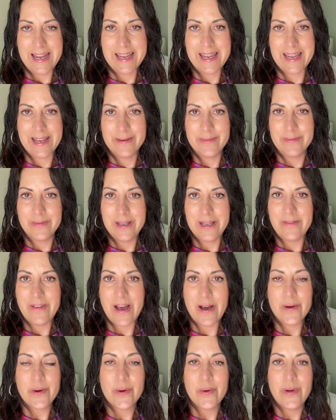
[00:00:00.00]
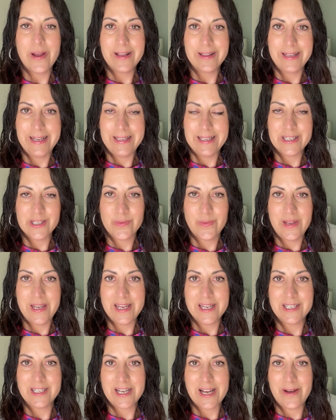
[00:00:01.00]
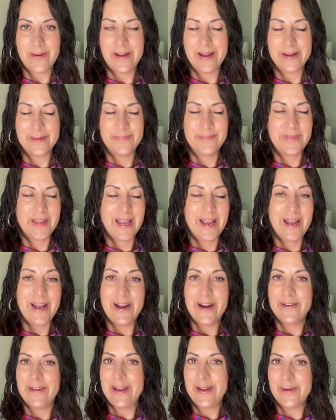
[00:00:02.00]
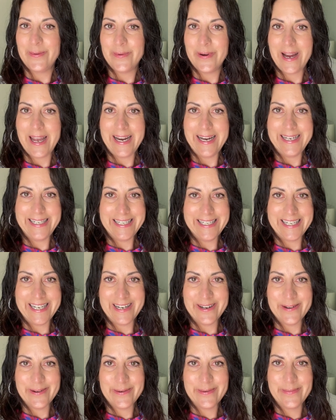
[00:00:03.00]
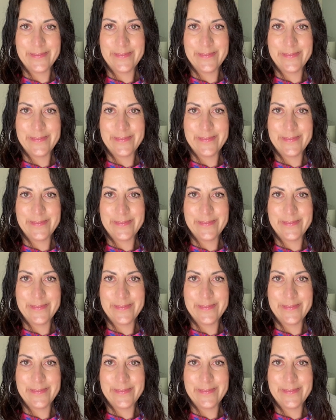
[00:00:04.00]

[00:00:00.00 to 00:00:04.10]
I can't believe how quickly this week is going. All right, we're headed to dinner.